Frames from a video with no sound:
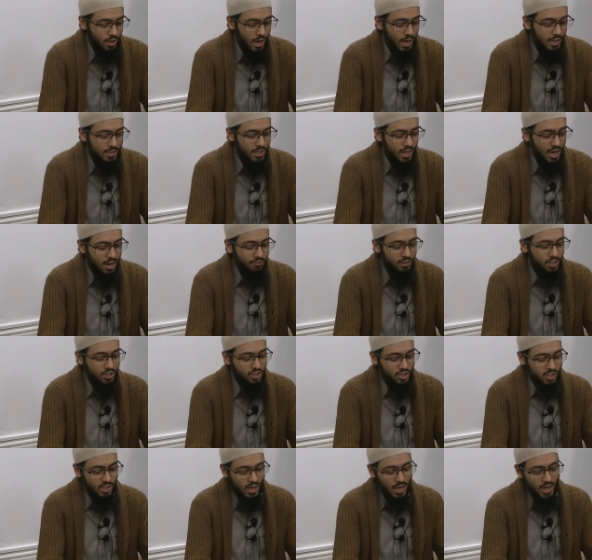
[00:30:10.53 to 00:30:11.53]
and they have
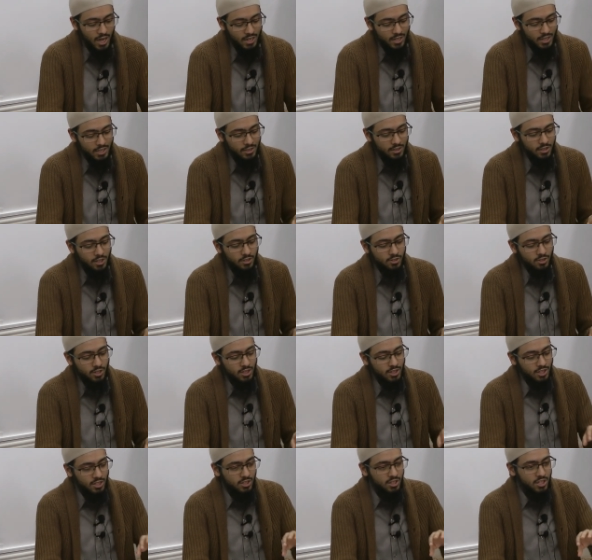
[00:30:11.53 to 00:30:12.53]
ishkal in this
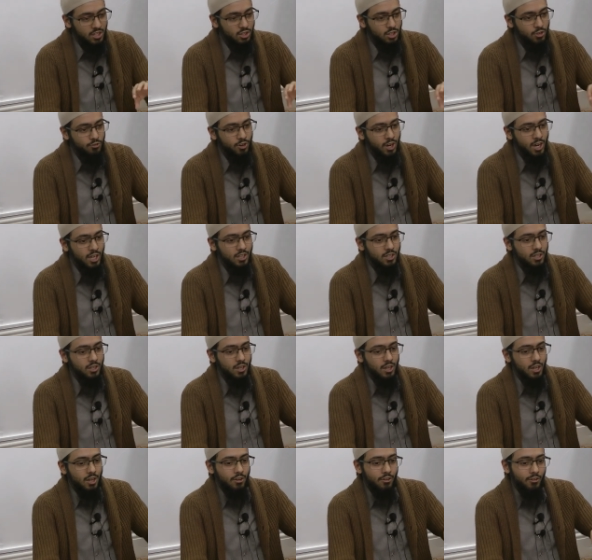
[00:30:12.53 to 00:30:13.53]
in the, these
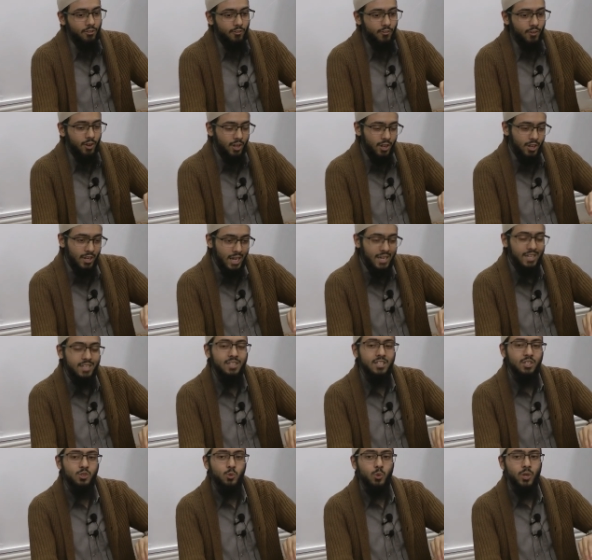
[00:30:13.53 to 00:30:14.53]
sifat like
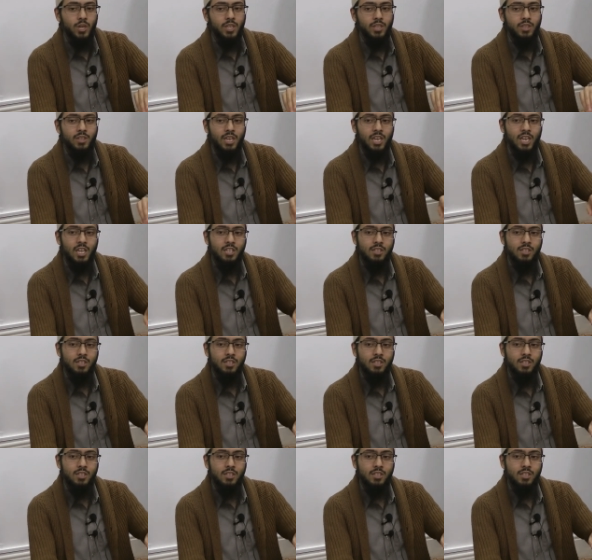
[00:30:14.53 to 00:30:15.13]
this way they,